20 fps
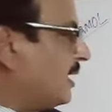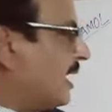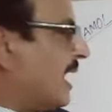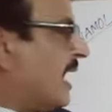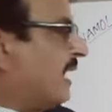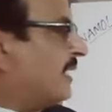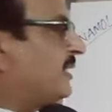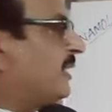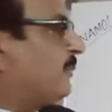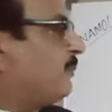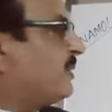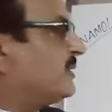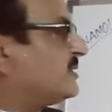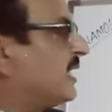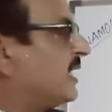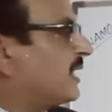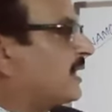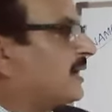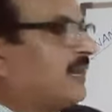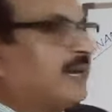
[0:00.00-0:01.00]

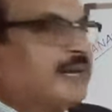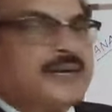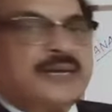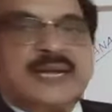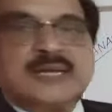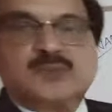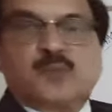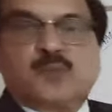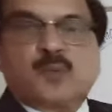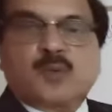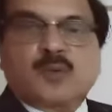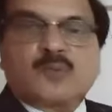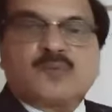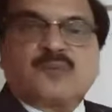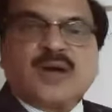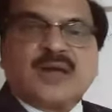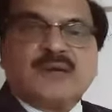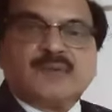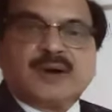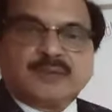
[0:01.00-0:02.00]
RT-PCR really takes 4 or
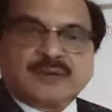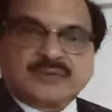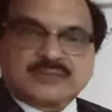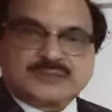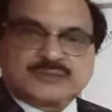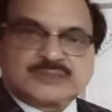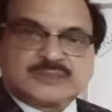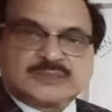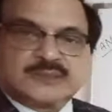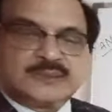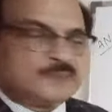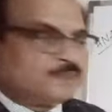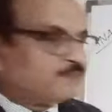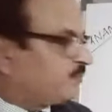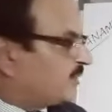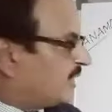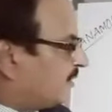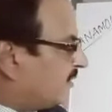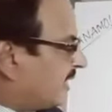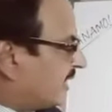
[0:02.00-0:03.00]
5 hours,
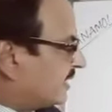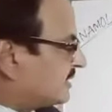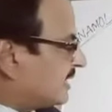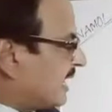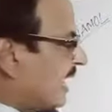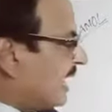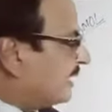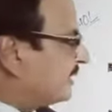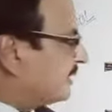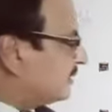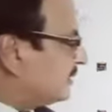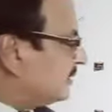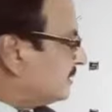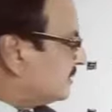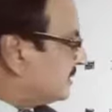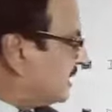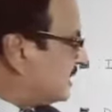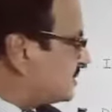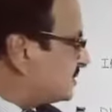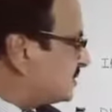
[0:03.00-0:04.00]
whereas
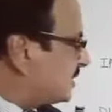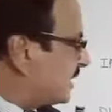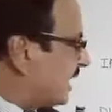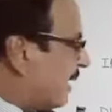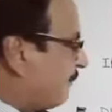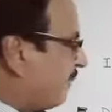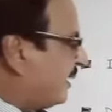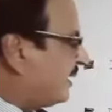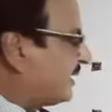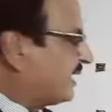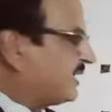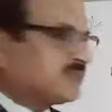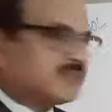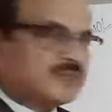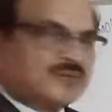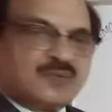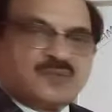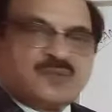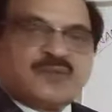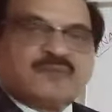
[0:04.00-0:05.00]
this rapid
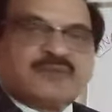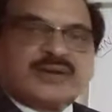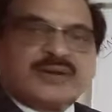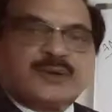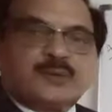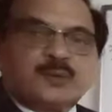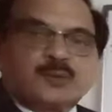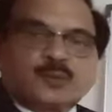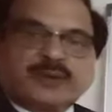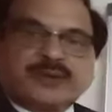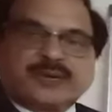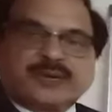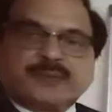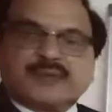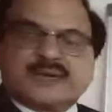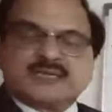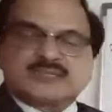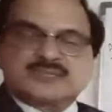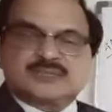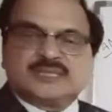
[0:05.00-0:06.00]
test, 15 to 20
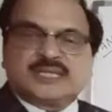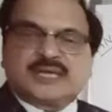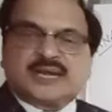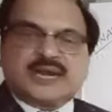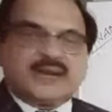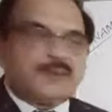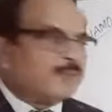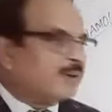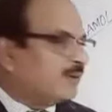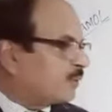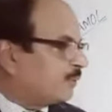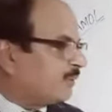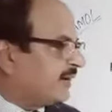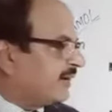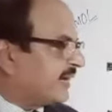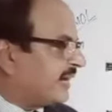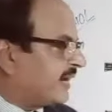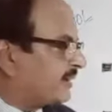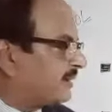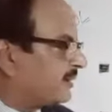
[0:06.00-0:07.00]
minutes, they are able to
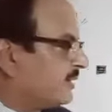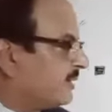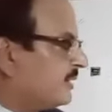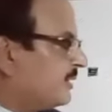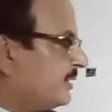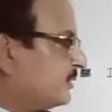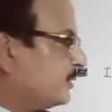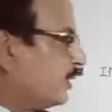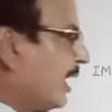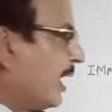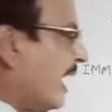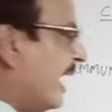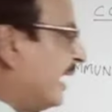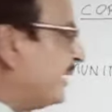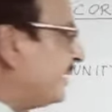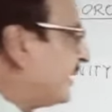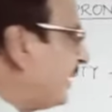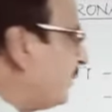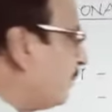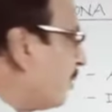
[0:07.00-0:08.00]
detect the
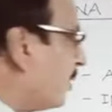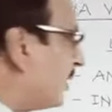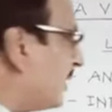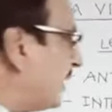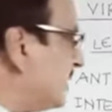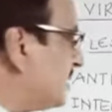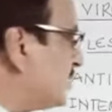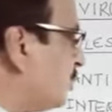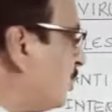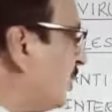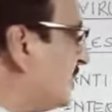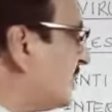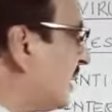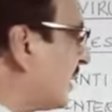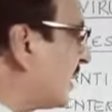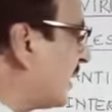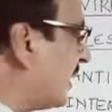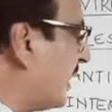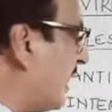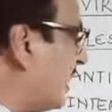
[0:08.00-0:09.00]
antibodies which
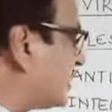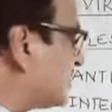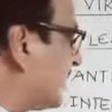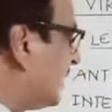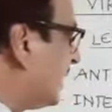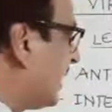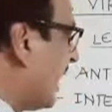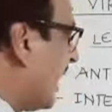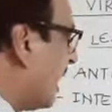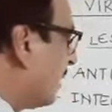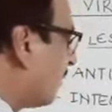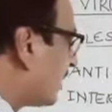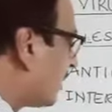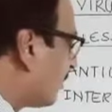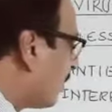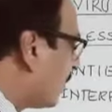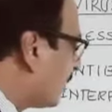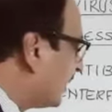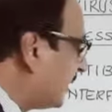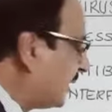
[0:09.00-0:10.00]
are raised in our
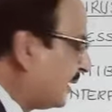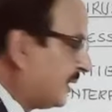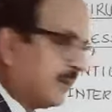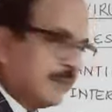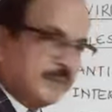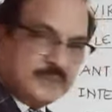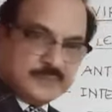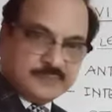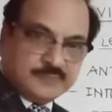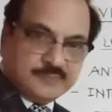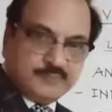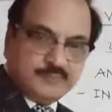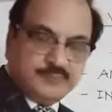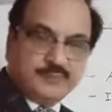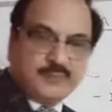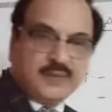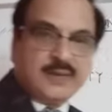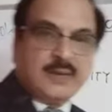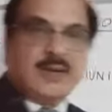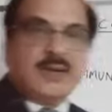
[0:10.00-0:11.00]
body
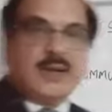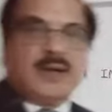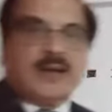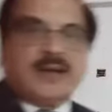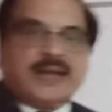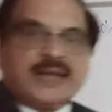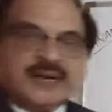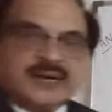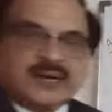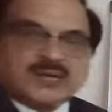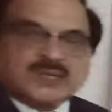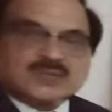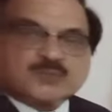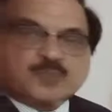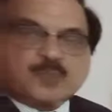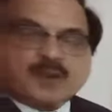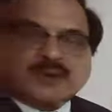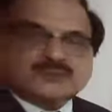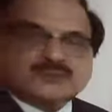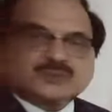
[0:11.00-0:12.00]
in
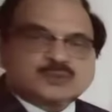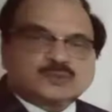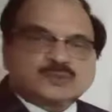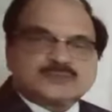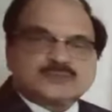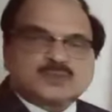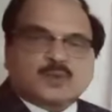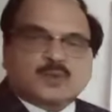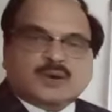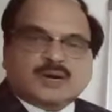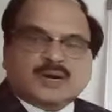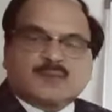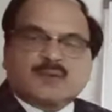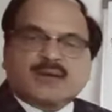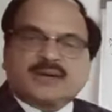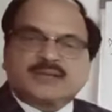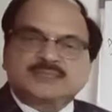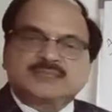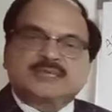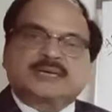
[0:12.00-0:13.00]
response to this
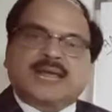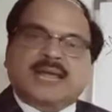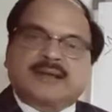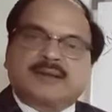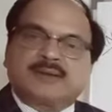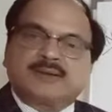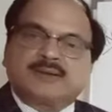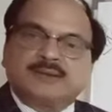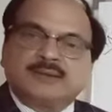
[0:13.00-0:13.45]
coronavirus attack.